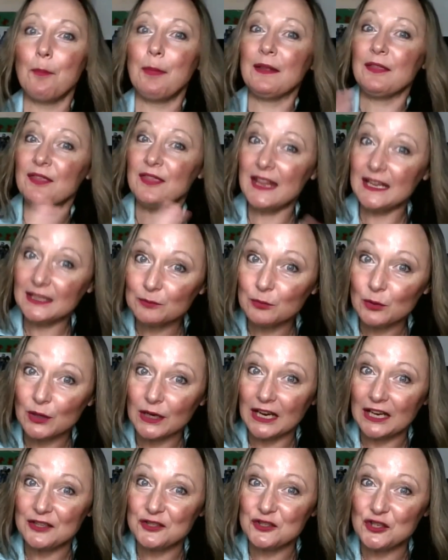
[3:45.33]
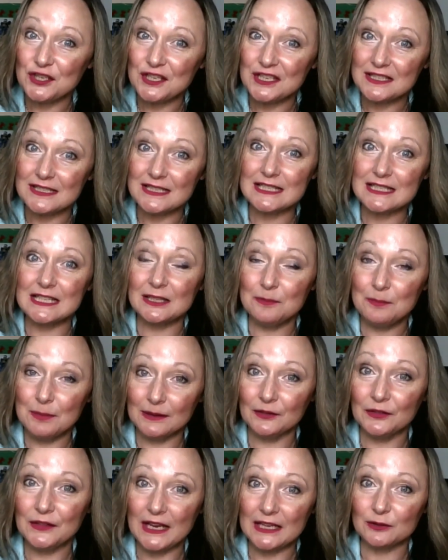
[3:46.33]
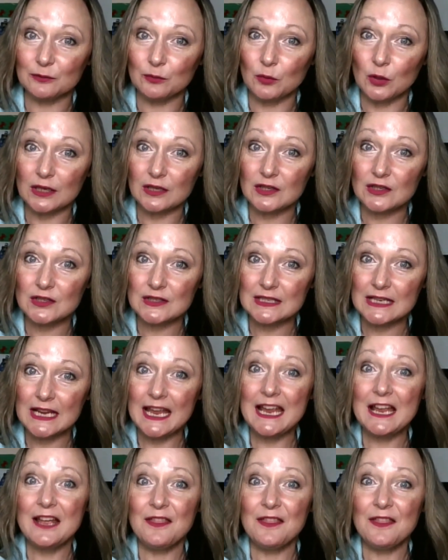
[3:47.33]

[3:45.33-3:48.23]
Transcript: But network engineers that build networks,